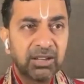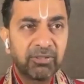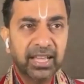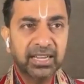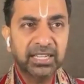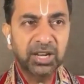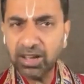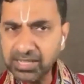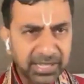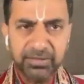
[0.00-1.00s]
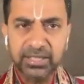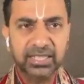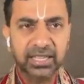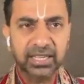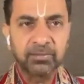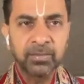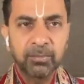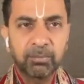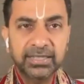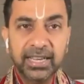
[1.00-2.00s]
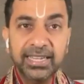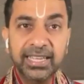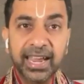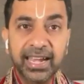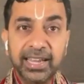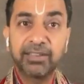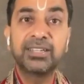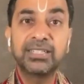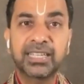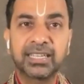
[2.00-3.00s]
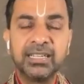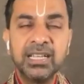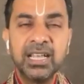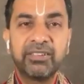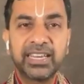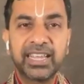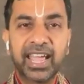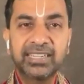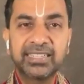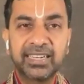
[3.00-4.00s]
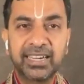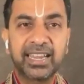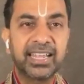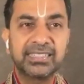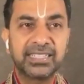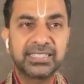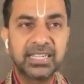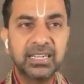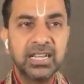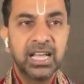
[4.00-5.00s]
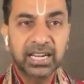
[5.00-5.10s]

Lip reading: where he lost everything, but then he gained everything when he had the realization.